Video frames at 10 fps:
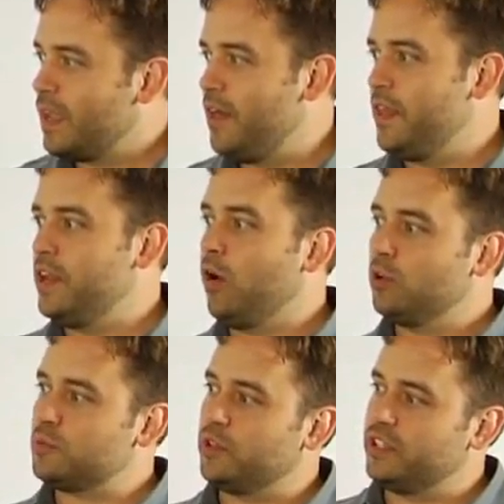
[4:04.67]
And then
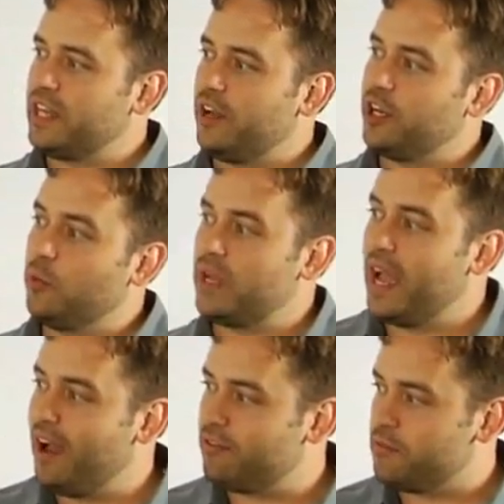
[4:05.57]
ultimately down here we
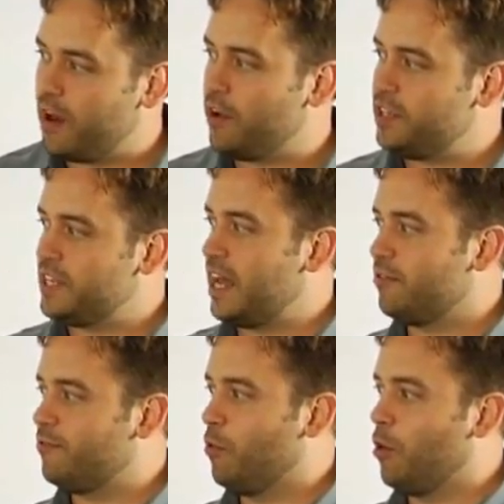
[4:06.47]
have variant
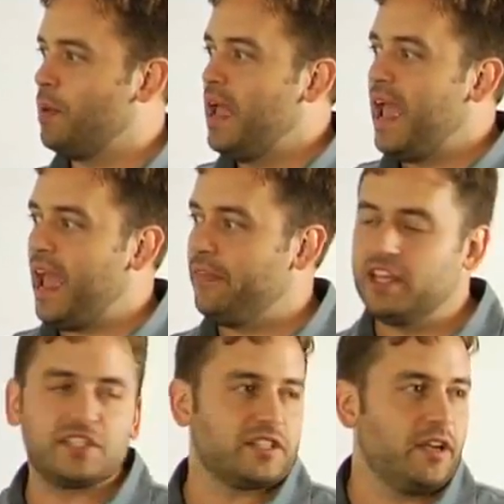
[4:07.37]
data form, and
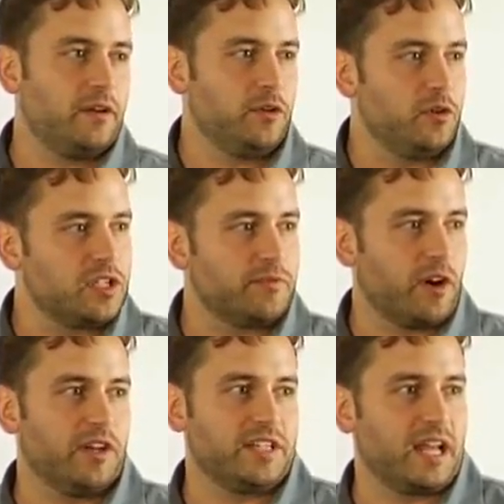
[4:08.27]
this, using
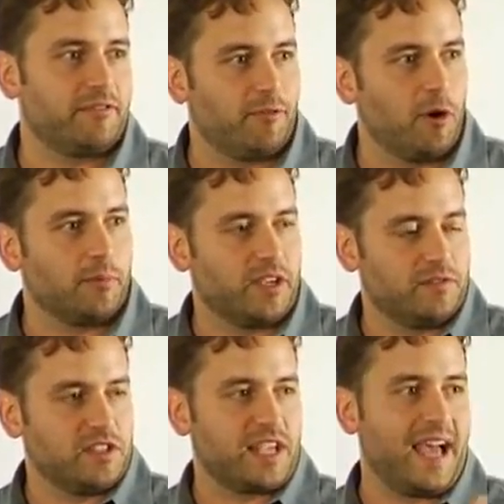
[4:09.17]
variant data form,
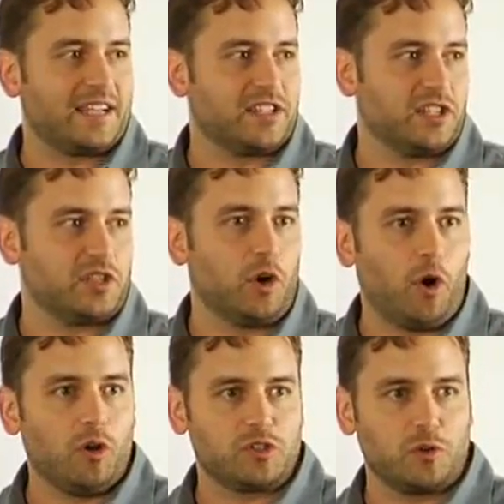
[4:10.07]
gives us access to
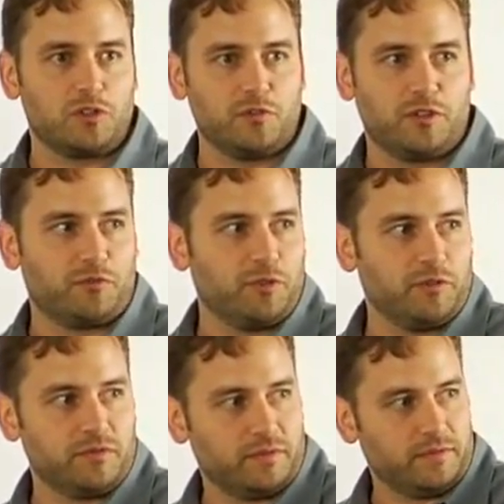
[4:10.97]
all sorts of
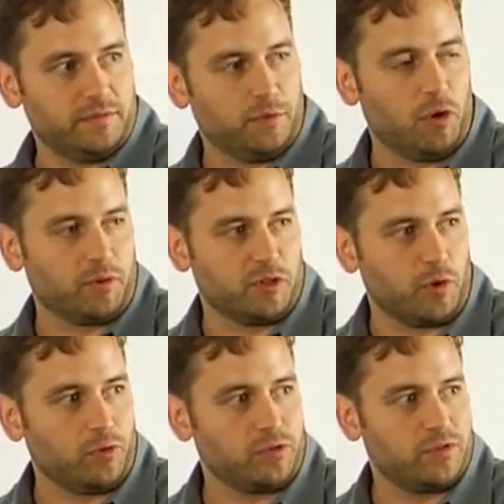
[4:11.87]
different form
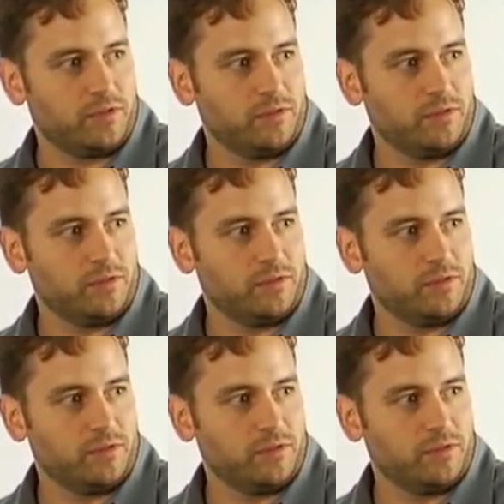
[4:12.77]
controls.